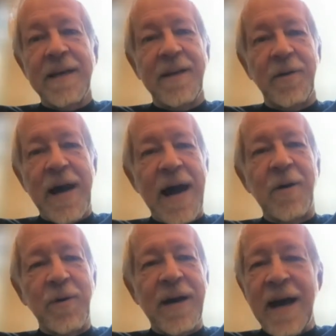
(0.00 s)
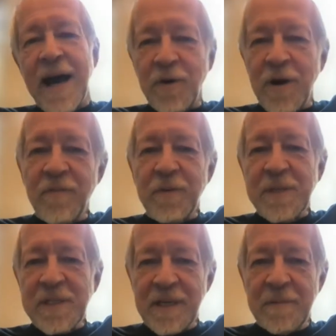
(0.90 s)
you know how how
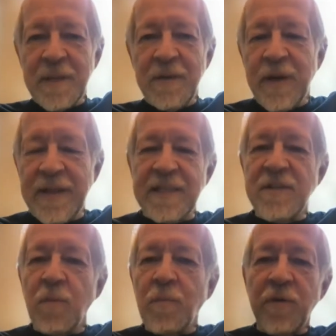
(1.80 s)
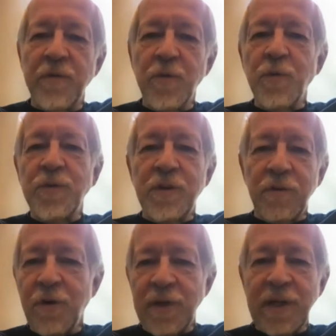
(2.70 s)
comfortable is it going to be when there's no more food
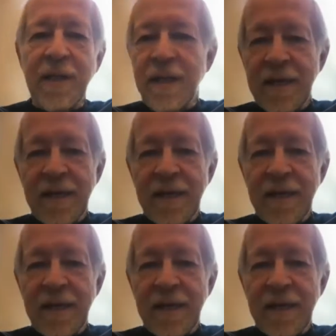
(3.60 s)
grown and